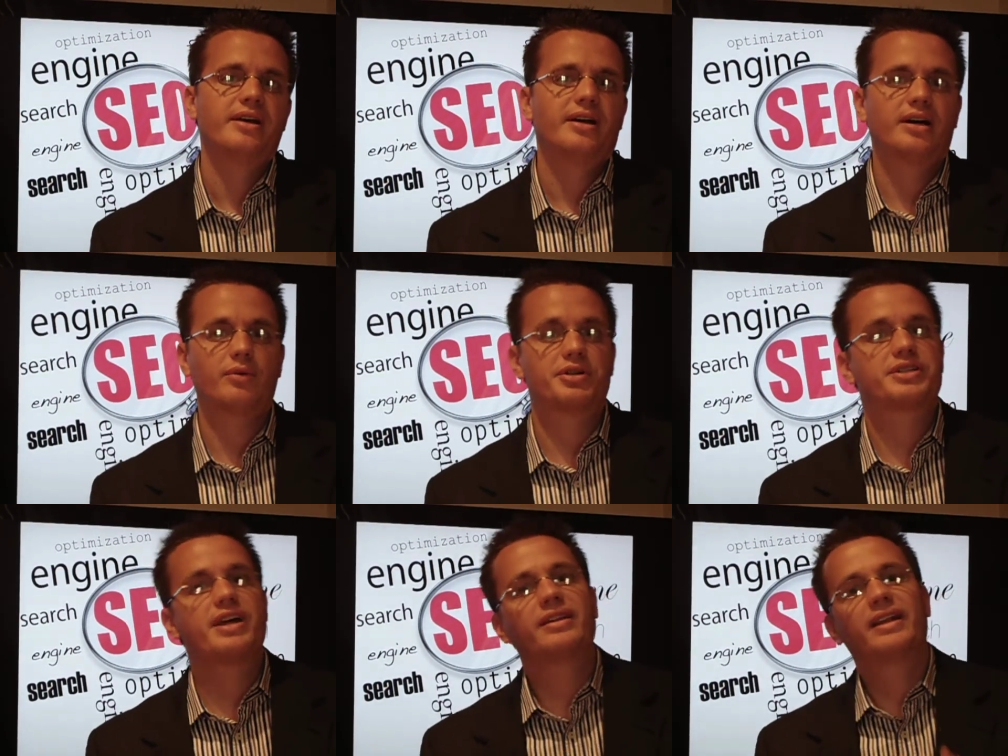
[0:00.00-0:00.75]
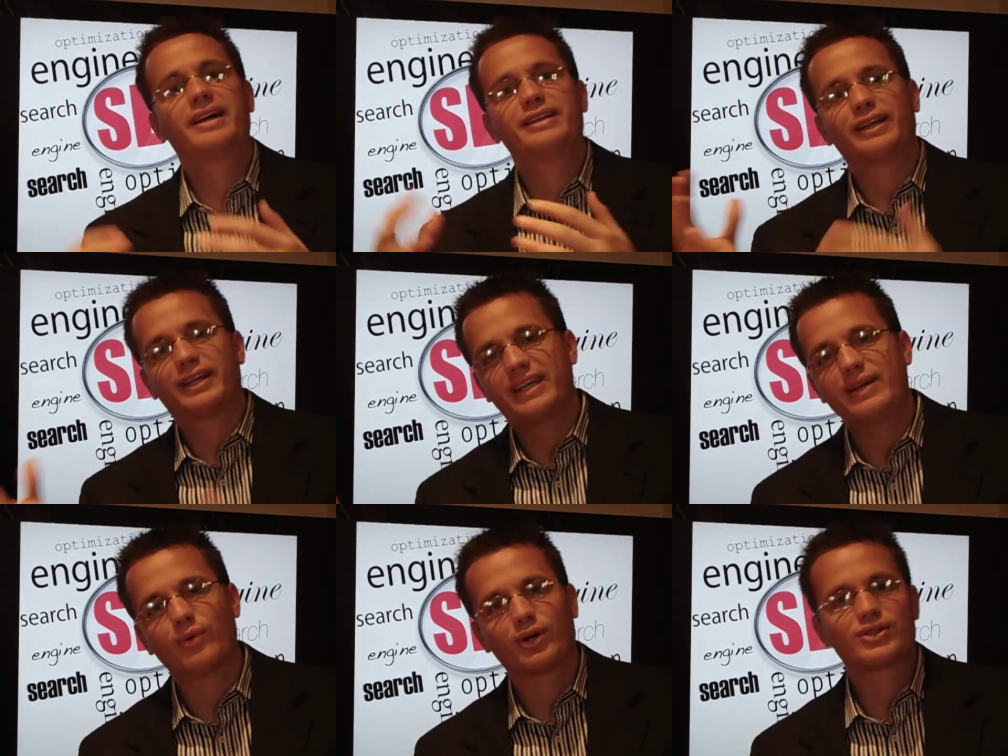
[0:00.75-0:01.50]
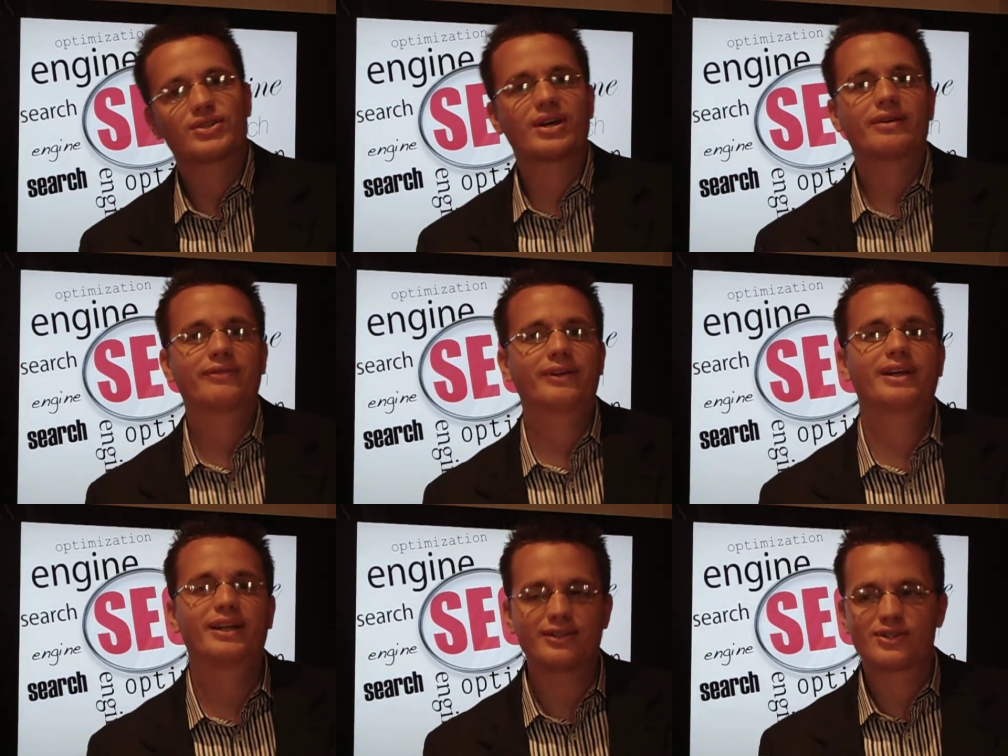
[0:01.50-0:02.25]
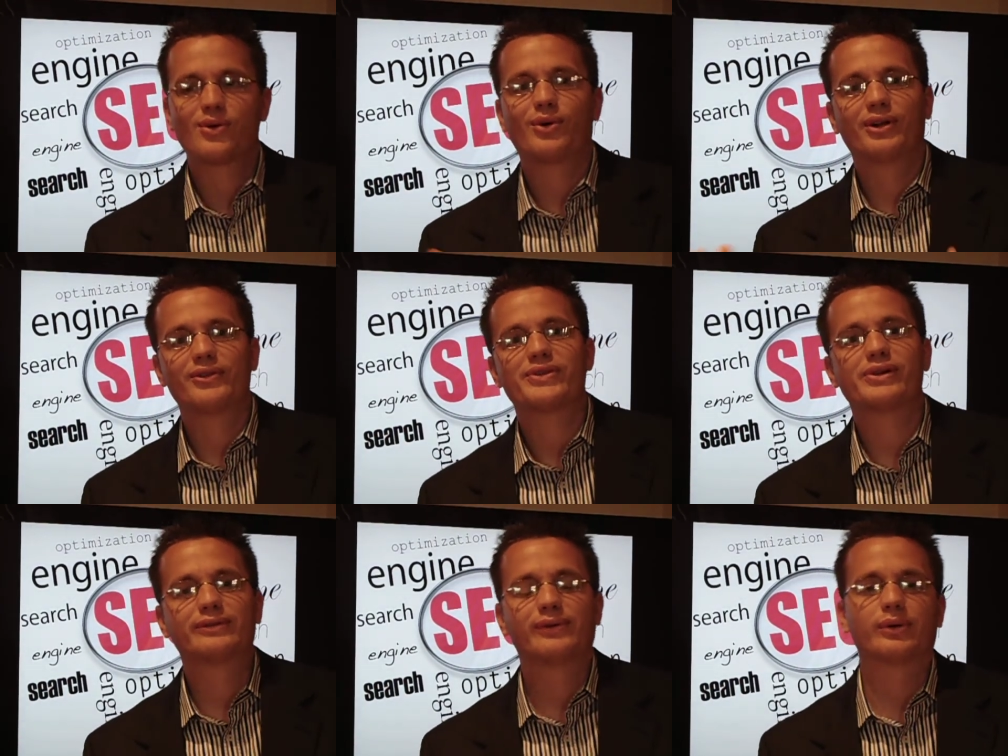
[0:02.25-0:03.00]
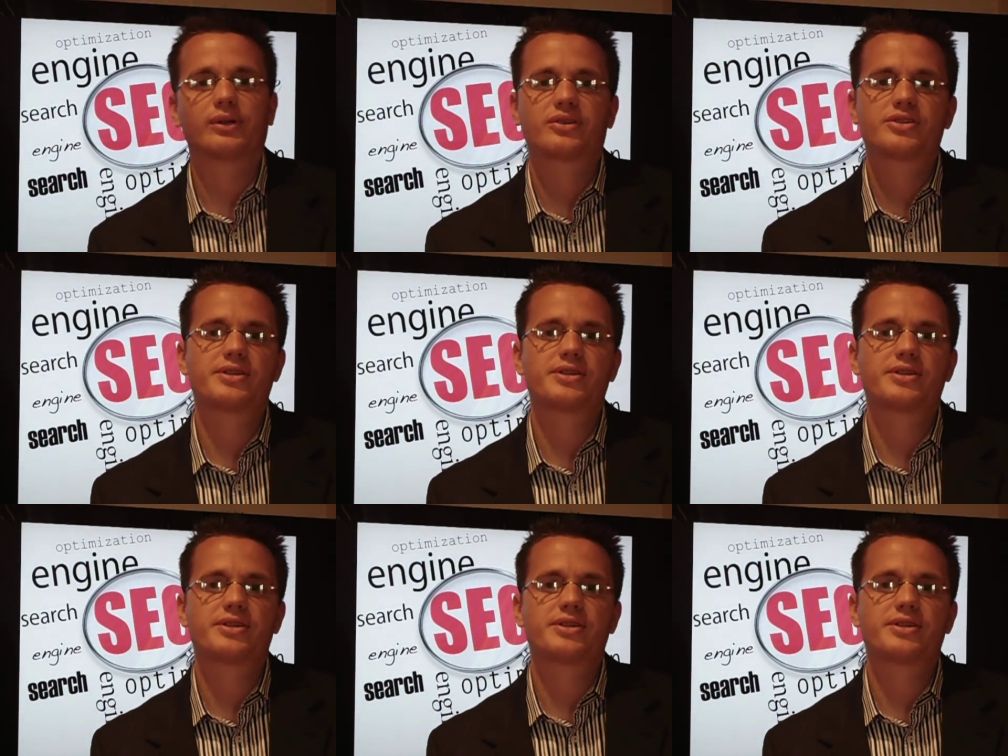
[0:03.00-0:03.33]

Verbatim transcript: uh, which then led to keyword stuffing and so on and so forth.